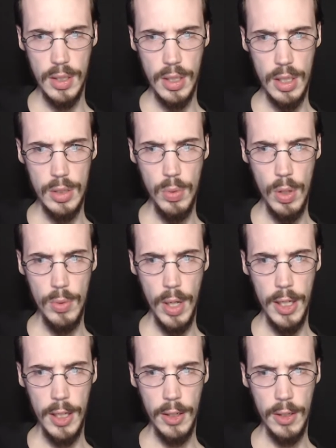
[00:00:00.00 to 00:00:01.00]
That's run
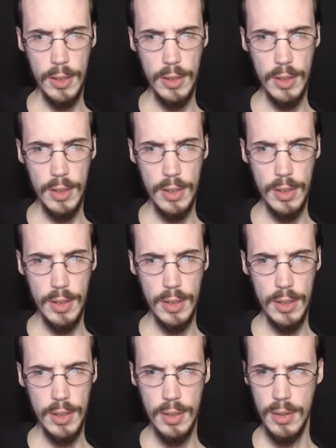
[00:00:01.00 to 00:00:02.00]
right here.
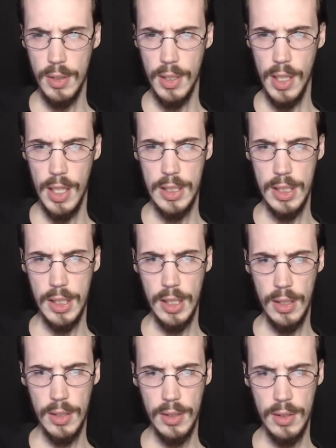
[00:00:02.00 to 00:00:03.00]
Isn't
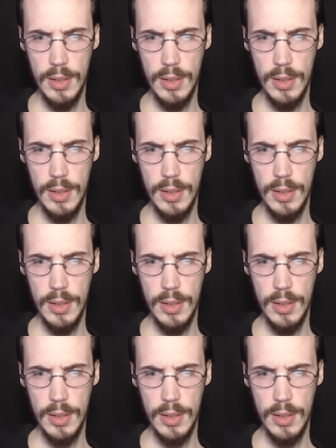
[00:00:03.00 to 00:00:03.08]
there?